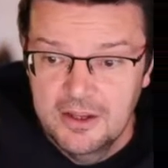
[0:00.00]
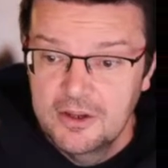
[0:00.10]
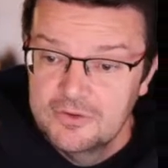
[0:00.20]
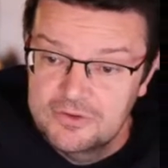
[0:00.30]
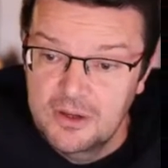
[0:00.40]

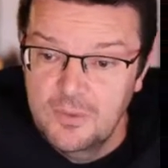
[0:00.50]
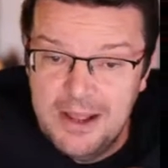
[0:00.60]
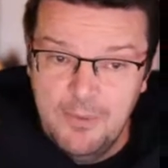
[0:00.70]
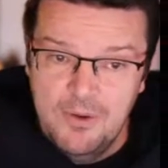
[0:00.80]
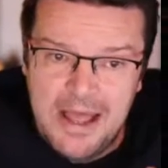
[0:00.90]
So
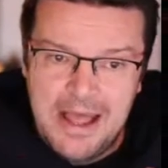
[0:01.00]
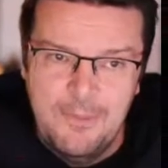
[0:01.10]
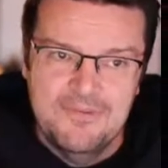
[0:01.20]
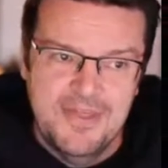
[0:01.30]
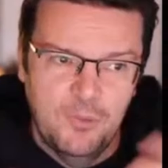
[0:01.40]

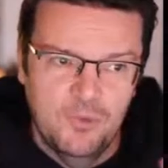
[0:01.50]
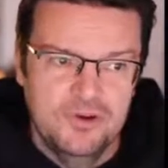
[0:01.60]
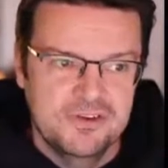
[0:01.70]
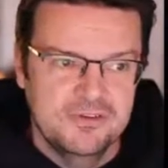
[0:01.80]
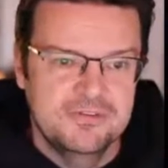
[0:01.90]
however that
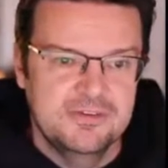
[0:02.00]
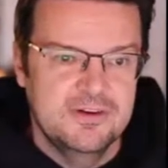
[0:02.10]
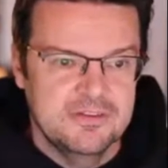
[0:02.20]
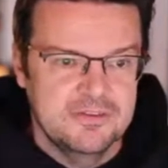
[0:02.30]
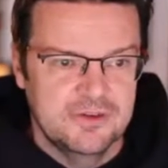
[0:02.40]
word concern
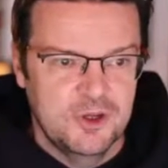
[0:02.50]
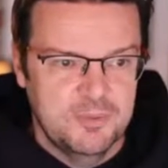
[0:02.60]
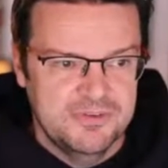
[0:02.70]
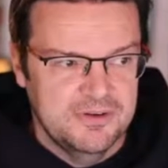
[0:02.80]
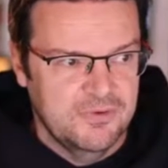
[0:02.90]
is
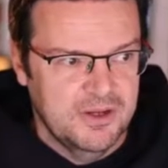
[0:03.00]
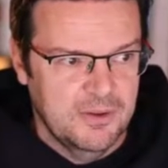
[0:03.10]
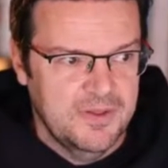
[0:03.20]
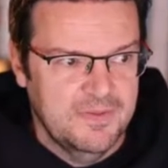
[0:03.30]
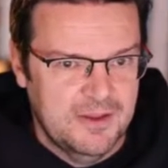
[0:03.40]
interpreted for you, I
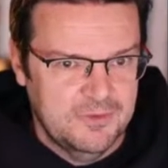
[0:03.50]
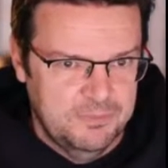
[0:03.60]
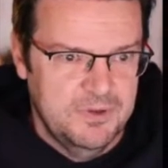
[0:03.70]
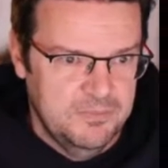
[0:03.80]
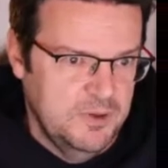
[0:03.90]
think that's
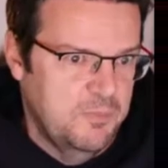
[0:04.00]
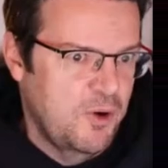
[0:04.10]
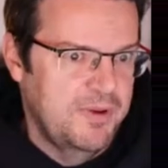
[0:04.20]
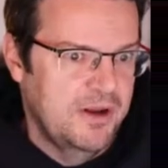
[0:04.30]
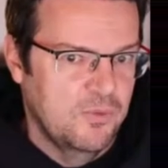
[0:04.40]
you're
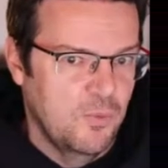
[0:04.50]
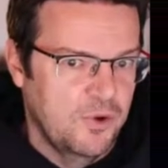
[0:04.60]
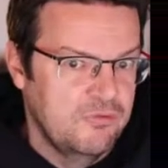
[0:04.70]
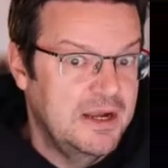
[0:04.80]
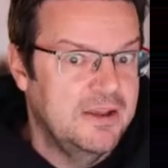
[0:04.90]
probably along
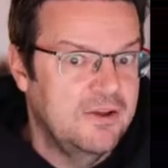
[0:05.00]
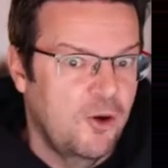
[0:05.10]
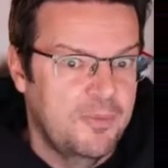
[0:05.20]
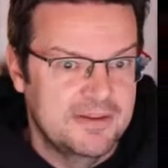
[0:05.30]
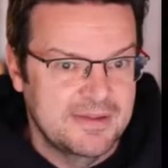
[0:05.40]
one really
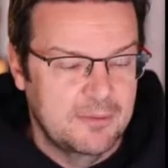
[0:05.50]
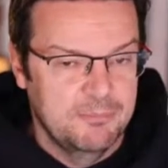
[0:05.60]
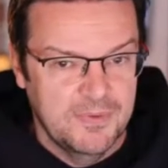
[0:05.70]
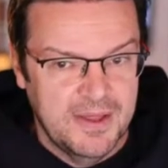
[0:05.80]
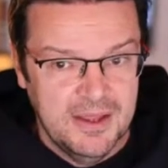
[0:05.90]
common
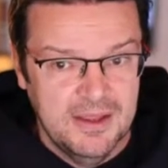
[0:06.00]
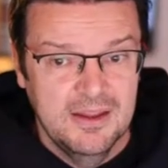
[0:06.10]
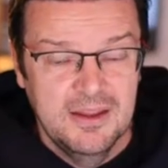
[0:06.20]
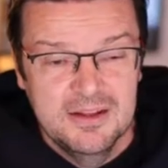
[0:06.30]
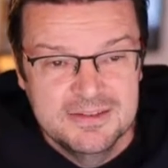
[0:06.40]
example there.
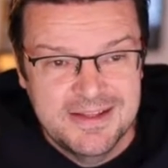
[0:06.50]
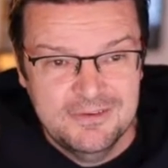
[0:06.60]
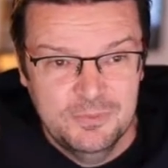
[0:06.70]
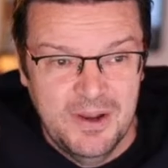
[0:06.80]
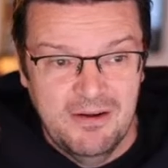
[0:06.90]

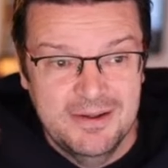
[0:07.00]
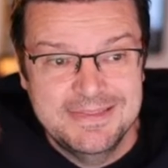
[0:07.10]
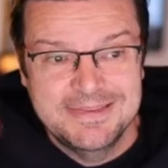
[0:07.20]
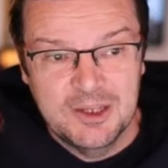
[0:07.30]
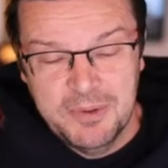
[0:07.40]
That's where I
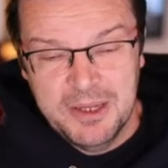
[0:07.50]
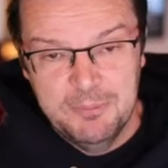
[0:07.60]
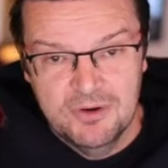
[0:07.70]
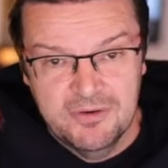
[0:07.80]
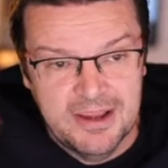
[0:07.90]
think
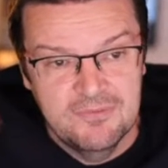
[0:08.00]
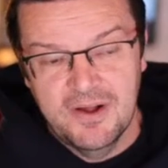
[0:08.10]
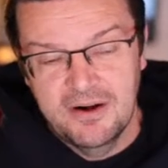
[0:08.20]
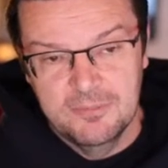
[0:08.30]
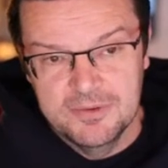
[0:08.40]
people create
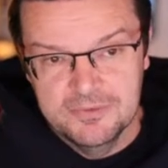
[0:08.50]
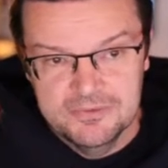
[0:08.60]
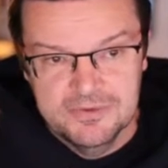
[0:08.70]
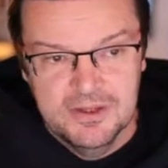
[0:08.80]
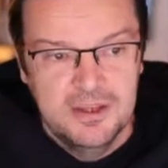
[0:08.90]

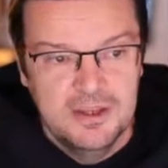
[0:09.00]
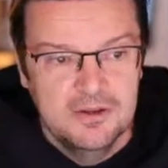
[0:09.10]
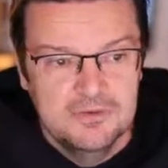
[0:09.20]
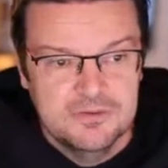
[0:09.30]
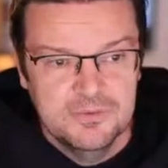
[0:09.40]
environments.
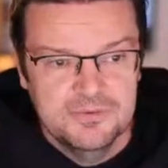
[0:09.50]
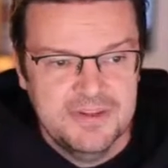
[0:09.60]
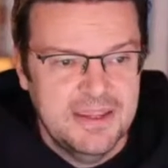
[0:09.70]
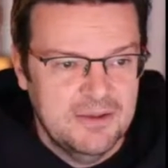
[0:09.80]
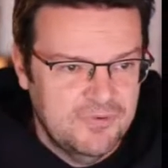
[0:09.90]
So you'll
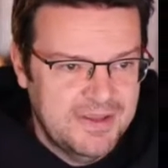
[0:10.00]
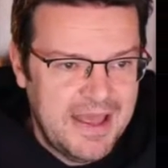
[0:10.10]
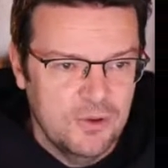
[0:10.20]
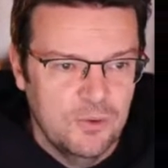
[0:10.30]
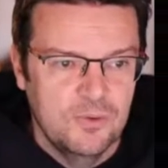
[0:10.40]
see here,
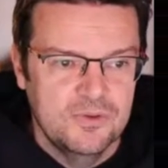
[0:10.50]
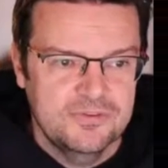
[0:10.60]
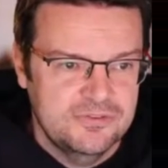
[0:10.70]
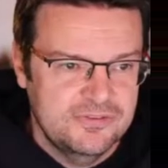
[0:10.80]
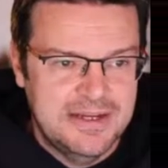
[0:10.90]
forgetting all the
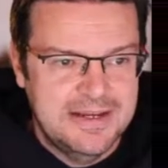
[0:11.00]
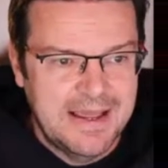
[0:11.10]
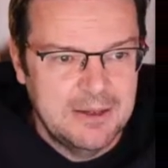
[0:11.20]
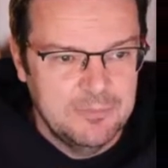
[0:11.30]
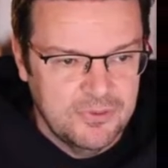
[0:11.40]
silly
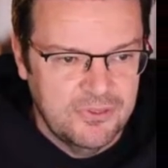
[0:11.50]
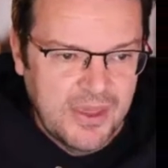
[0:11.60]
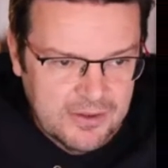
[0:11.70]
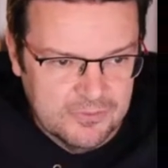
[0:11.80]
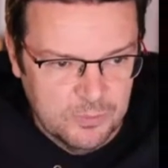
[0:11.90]
named
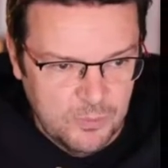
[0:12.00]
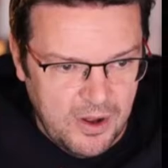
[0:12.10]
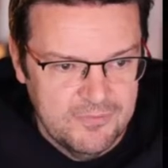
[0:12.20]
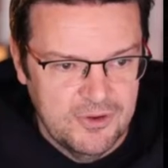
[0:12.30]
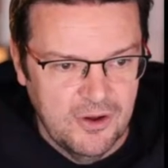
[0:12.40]
things, what
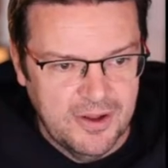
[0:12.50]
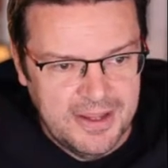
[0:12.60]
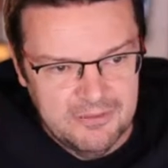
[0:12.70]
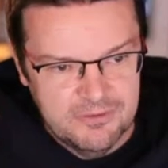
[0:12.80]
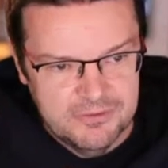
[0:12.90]
I've got
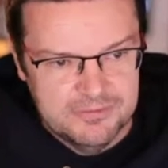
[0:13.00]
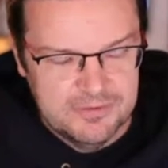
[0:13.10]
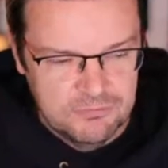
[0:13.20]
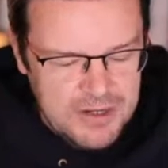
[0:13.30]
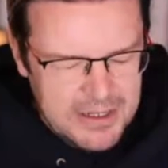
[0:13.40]
here is
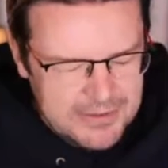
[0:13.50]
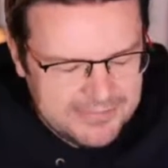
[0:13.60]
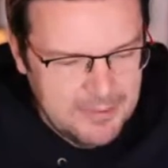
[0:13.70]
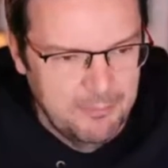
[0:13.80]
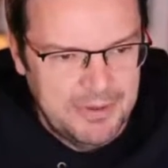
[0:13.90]
a really
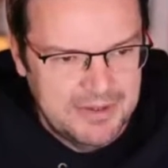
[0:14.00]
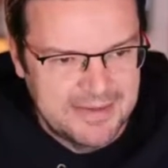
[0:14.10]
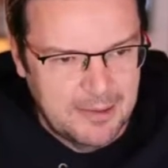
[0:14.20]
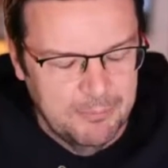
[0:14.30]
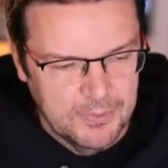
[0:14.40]
simple
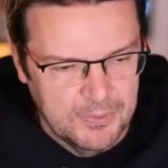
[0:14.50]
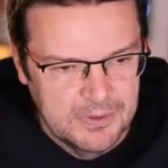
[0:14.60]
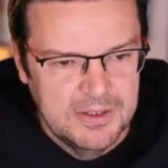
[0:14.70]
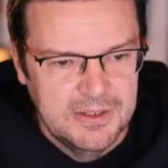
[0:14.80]
example.